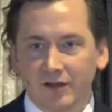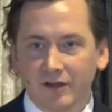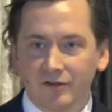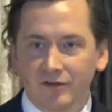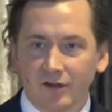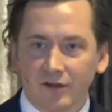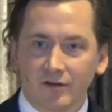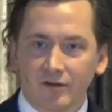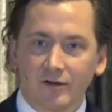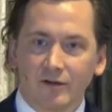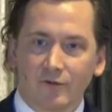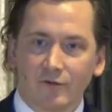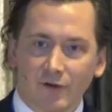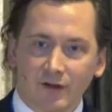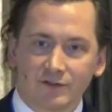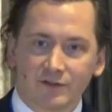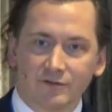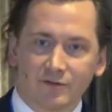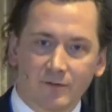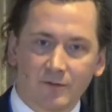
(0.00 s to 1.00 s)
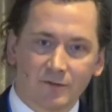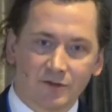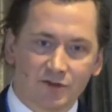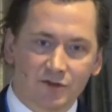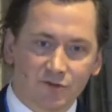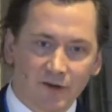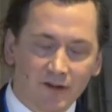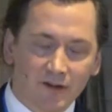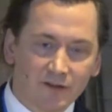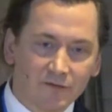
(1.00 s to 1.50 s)
It's not threats from the
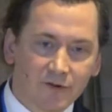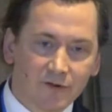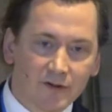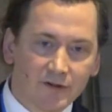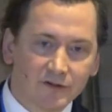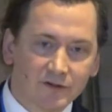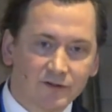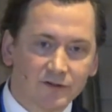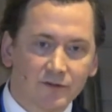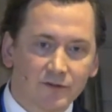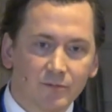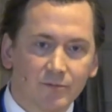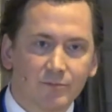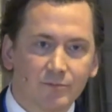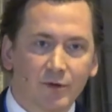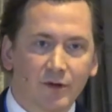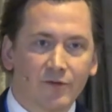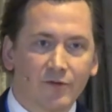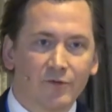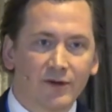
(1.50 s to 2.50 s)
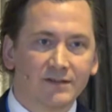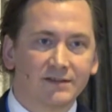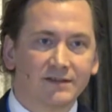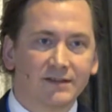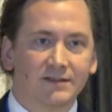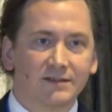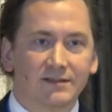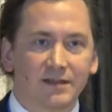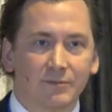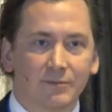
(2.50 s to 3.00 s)
strength of others, but threats
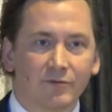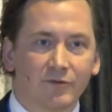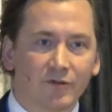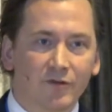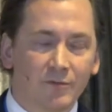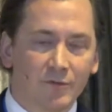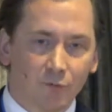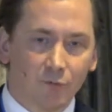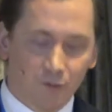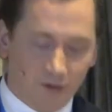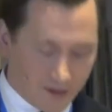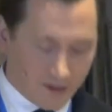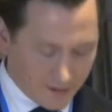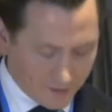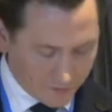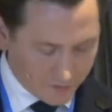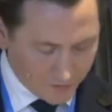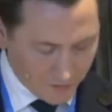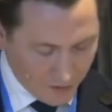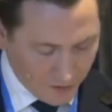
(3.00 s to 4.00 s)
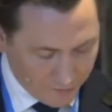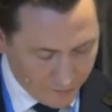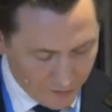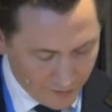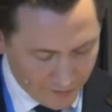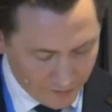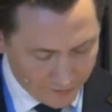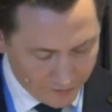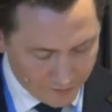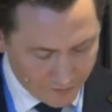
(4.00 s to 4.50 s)
that stem from the weakness of
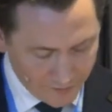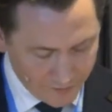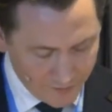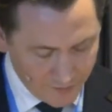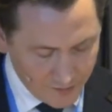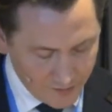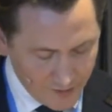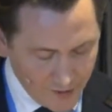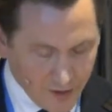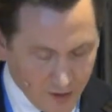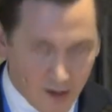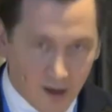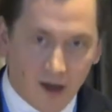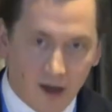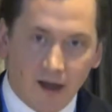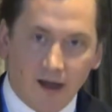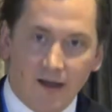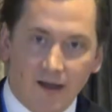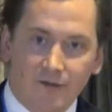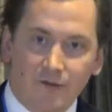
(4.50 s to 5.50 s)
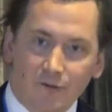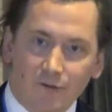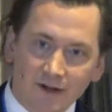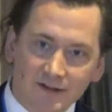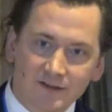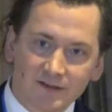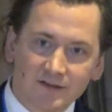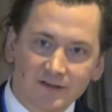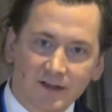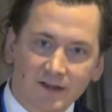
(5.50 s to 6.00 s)
others. And
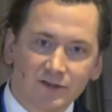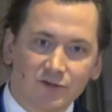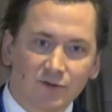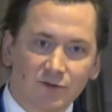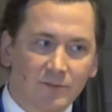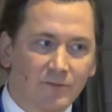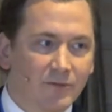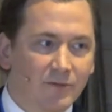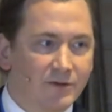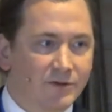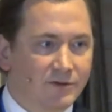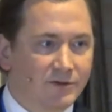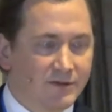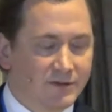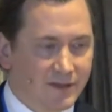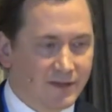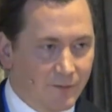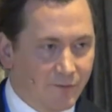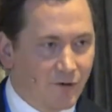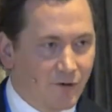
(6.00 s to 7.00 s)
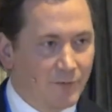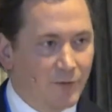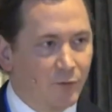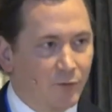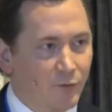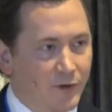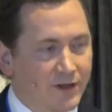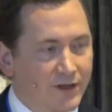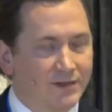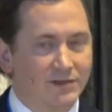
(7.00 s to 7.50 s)
threats that stem from the
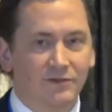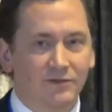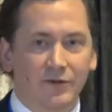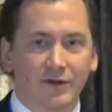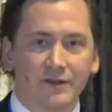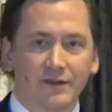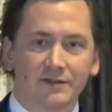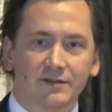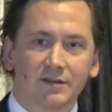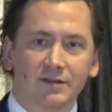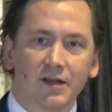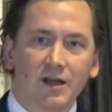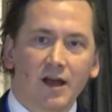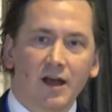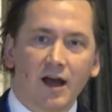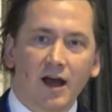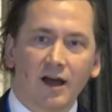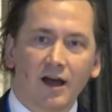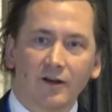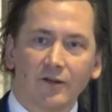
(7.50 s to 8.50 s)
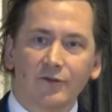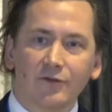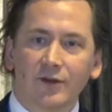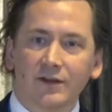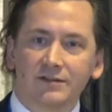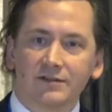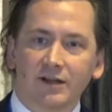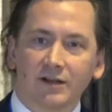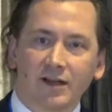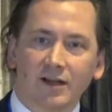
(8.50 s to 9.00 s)
weakness of others are not
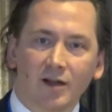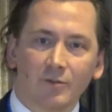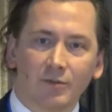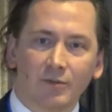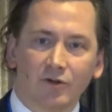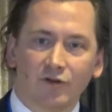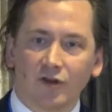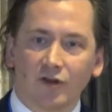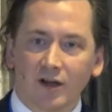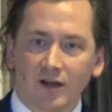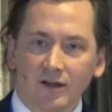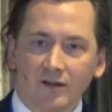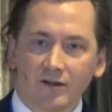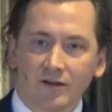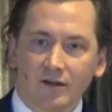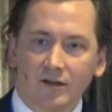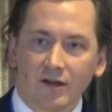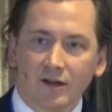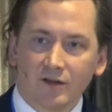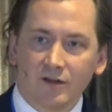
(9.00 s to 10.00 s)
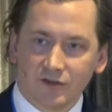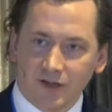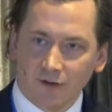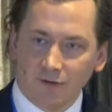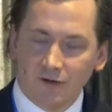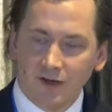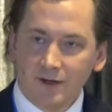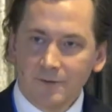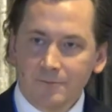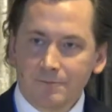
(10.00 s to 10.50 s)
threats that can be shot at,
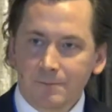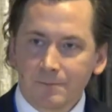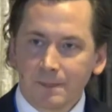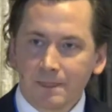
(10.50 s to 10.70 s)
generally.